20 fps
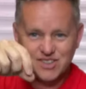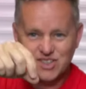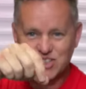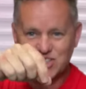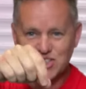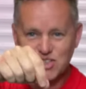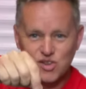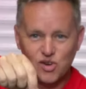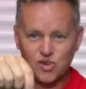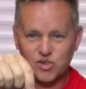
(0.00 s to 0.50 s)

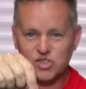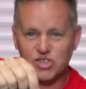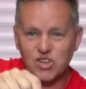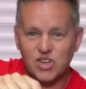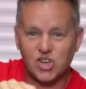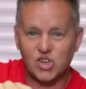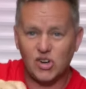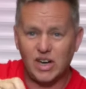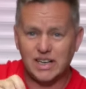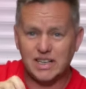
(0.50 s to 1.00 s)
nooks
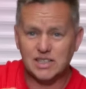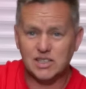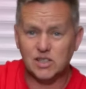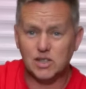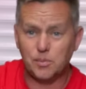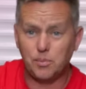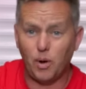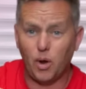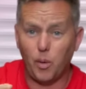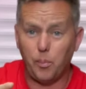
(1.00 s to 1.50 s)
and crannies of
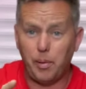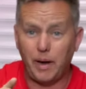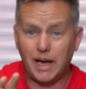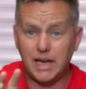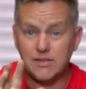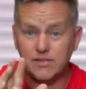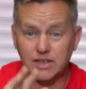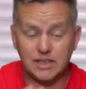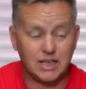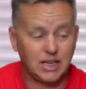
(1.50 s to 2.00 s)
the block
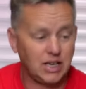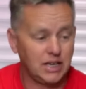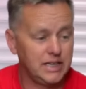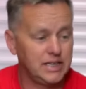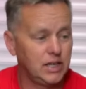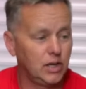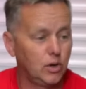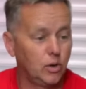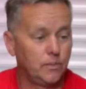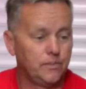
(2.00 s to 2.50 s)
paving and
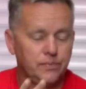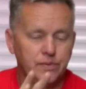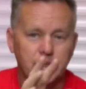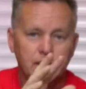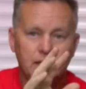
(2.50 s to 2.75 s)
clean it up.